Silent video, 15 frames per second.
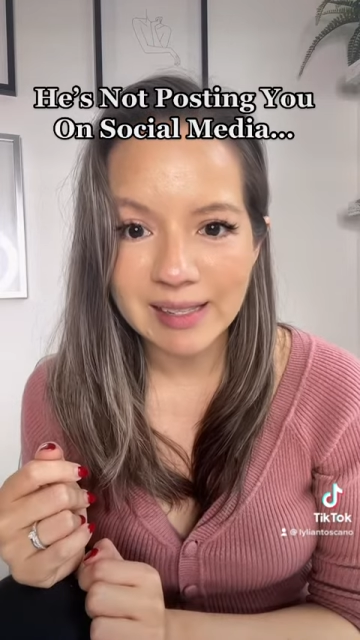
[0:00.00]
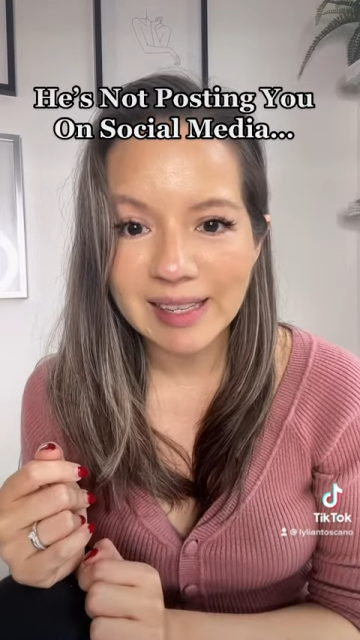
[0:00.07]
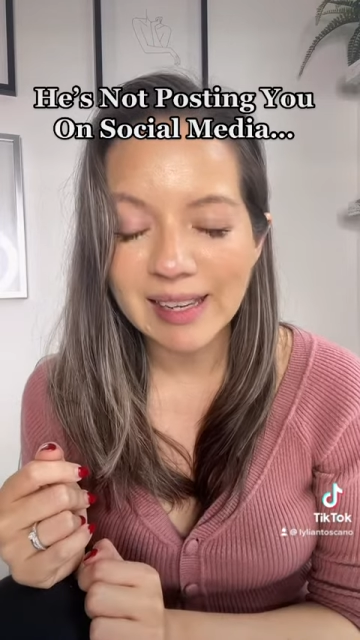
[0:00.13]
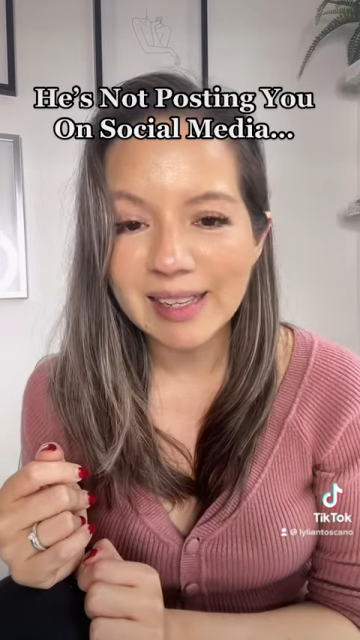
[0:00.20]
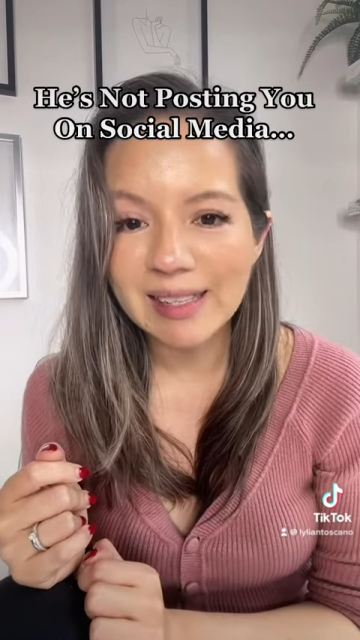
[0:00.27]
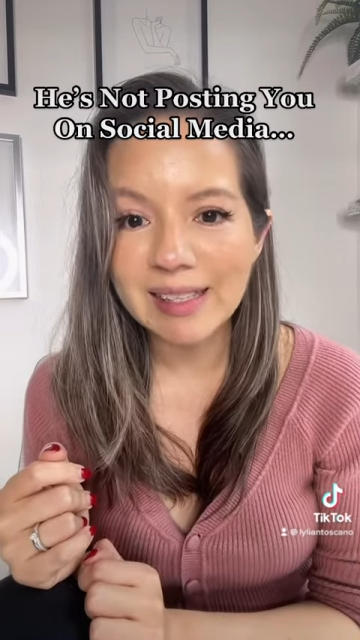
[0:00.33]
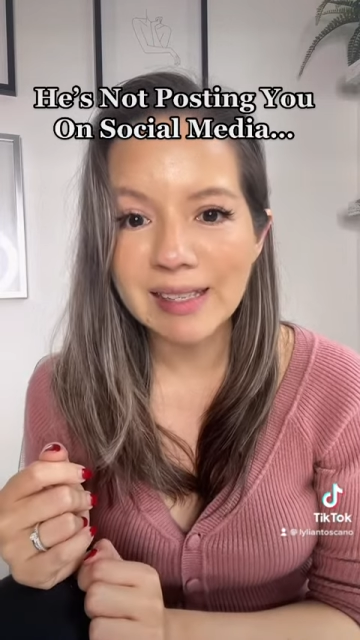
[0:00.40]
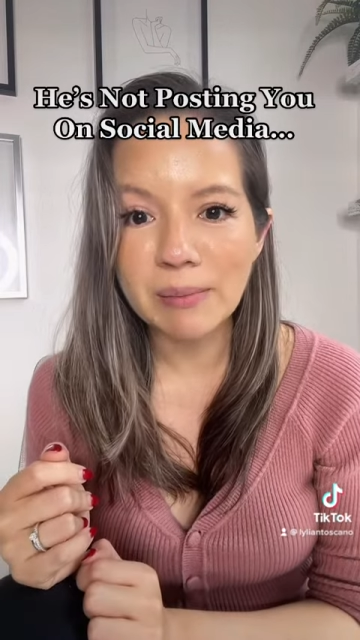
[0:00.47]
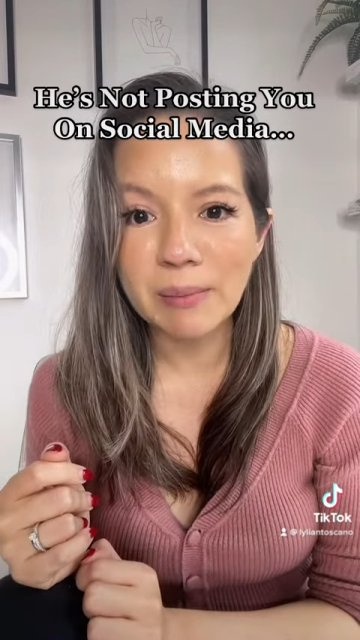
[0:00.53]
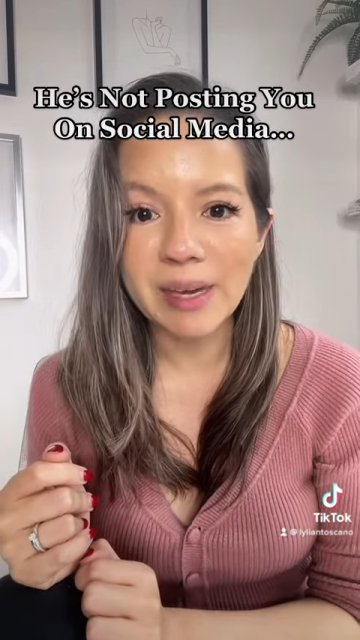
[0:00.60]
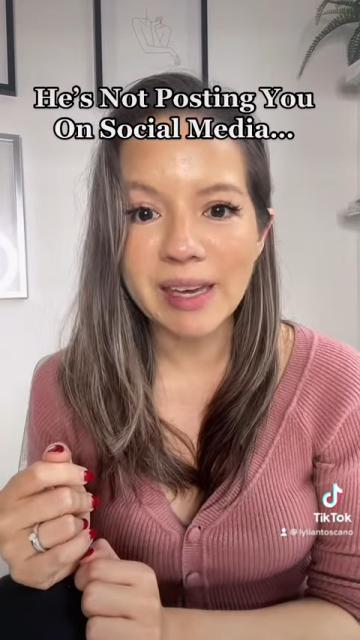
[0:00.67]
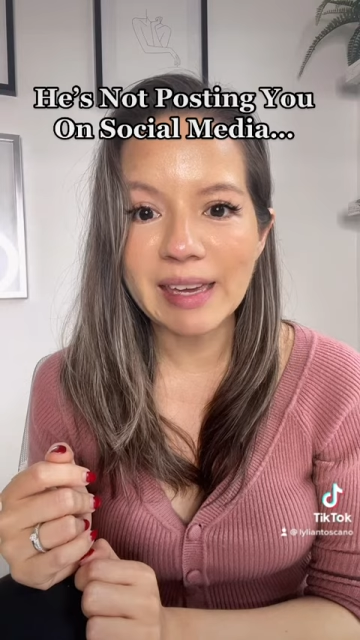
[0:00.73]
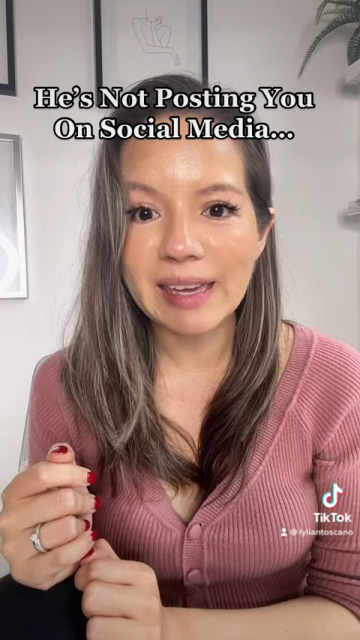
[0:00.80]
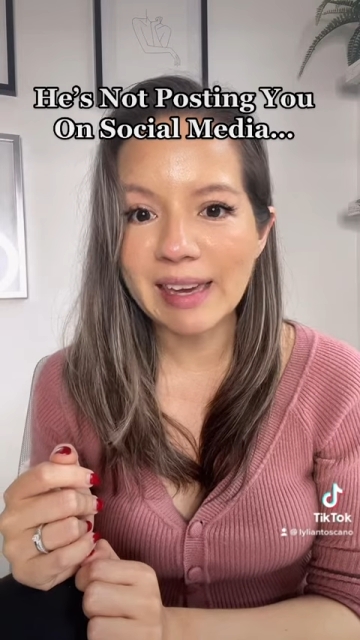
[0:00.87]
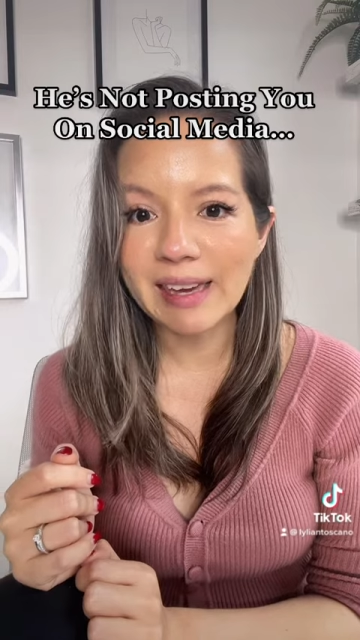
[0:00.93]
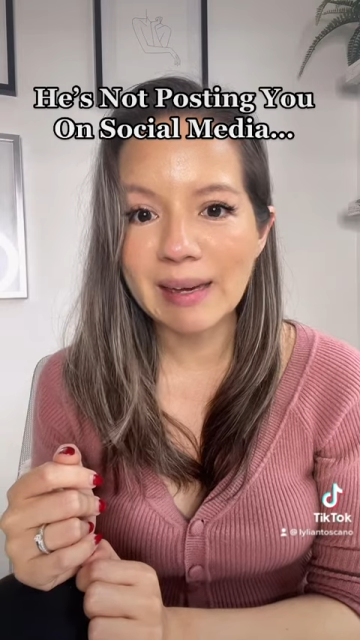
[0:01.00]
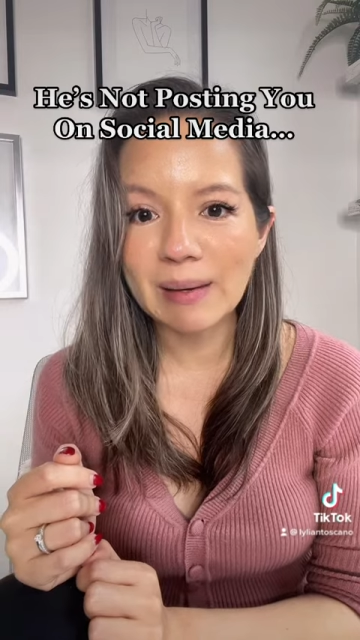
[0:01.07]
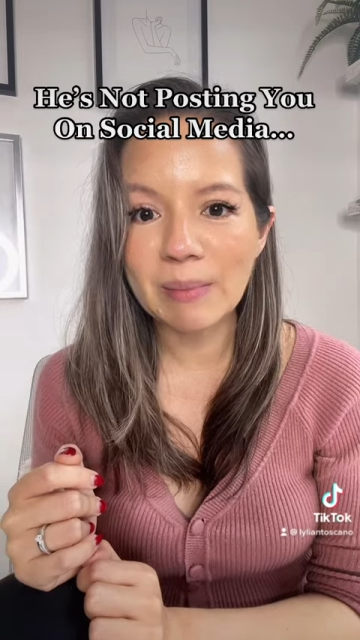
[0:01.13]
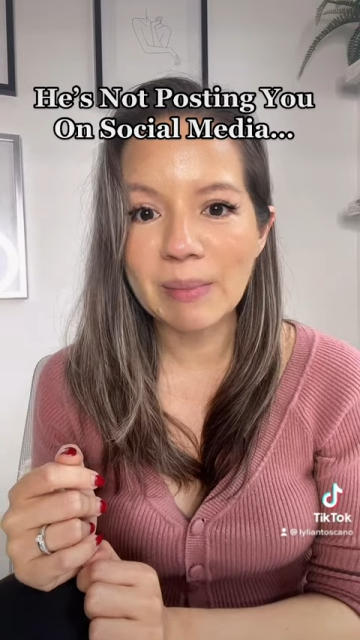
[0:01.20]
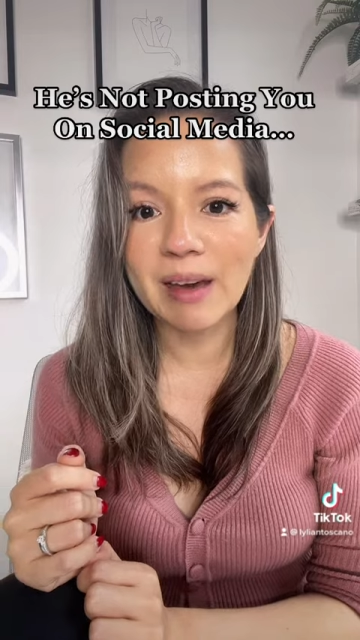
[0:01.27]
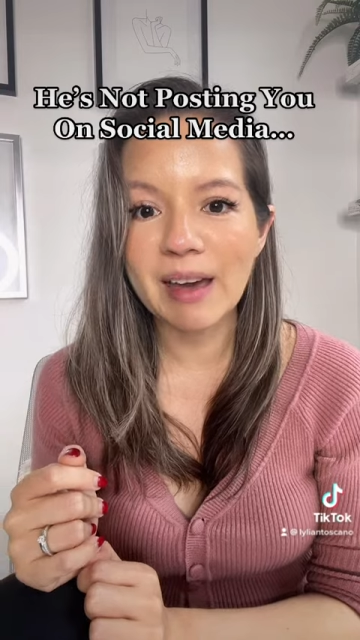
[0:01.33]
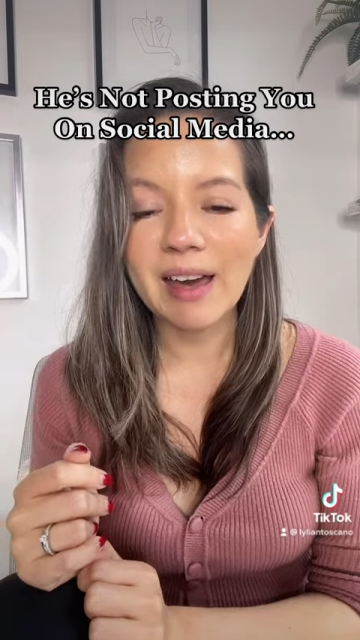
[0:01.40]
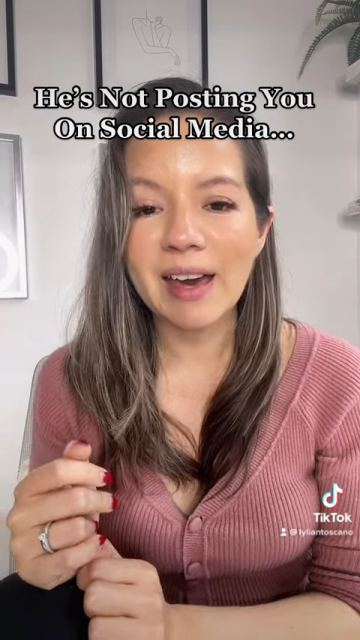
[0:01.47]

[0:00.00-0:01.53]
doesn't make him